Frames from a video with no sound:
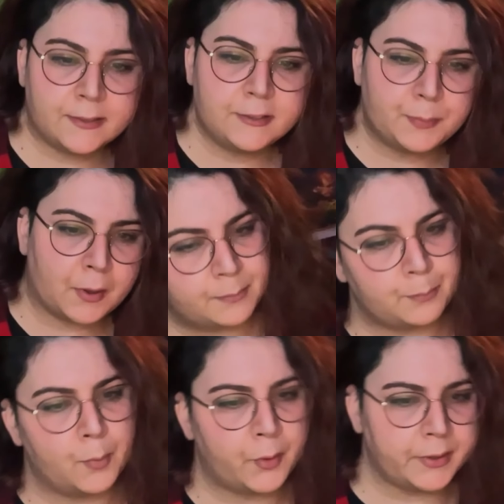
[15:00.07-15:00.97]
block
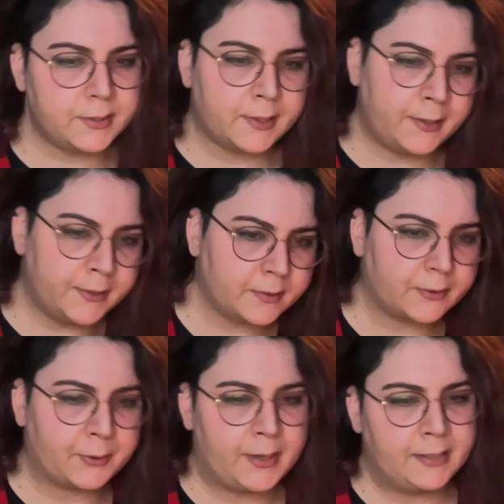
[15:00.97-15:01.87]
moist air,
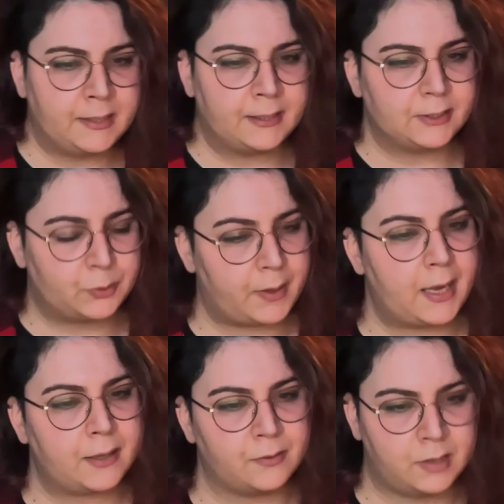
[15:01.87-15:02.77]
creating dry
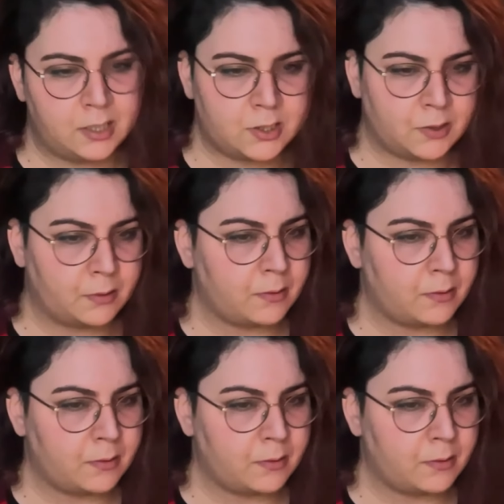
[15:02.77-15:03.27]
condition